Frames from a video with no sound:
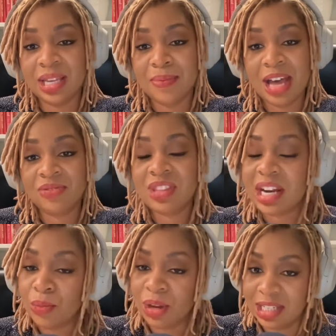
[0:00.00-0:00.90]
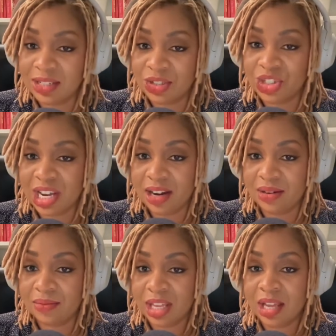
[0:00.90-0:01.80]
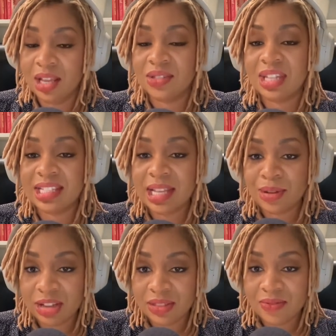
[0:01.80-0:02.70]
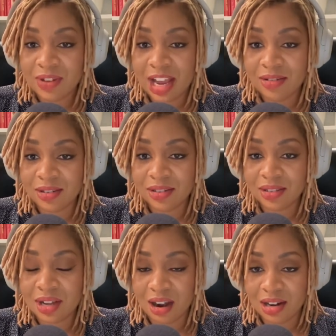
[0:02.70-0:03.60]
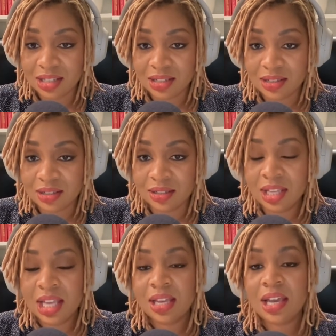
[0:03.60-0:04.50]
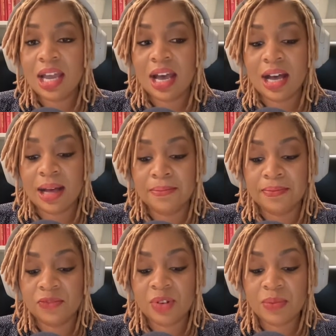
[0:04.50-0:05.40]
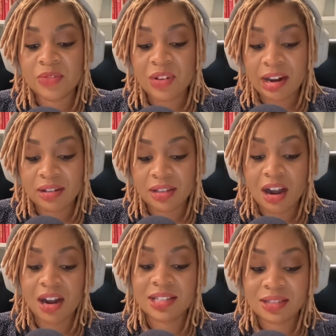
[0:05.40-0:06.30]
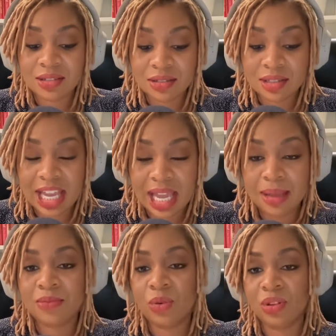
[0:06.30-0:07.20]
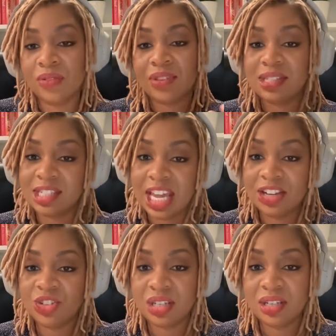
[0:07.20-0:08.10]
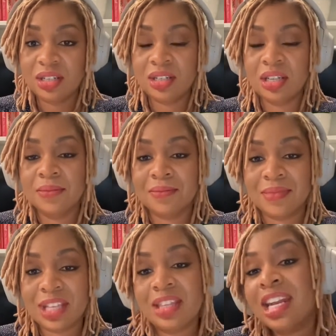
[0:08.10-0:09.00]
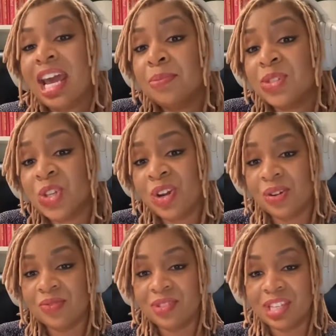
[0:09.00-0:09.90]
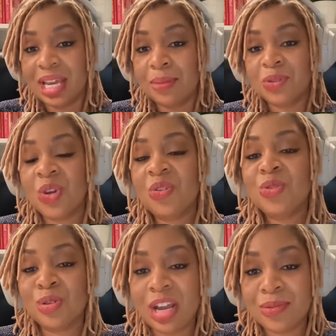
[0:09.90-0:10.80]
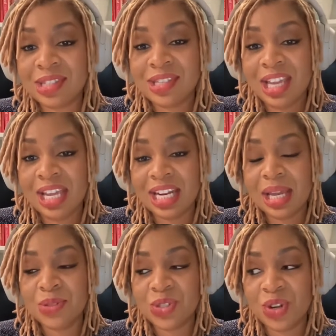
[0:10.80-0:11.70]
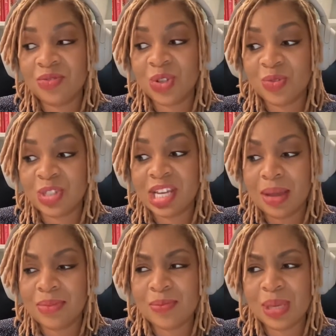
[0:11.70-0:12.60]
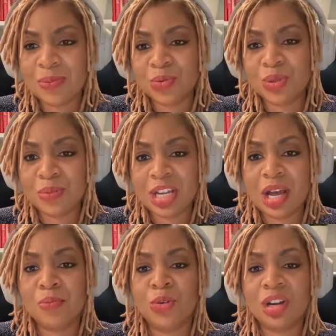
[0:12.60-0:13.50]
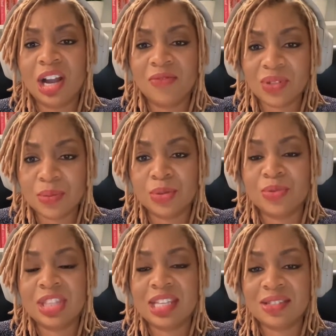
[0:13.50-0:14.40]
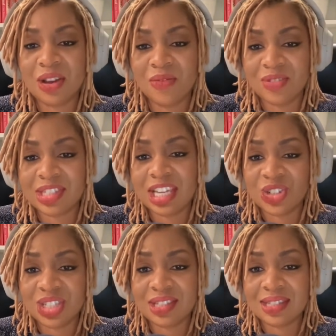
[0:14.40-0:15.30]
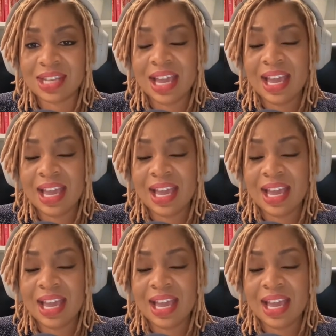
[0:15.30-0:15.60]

about that I wanted to share. So that's how we got the viral article. Um, from the viral article came all of this attention and then I observed, and I observed what I was seeing, and I observed over time that people would become more comfortable with these conversations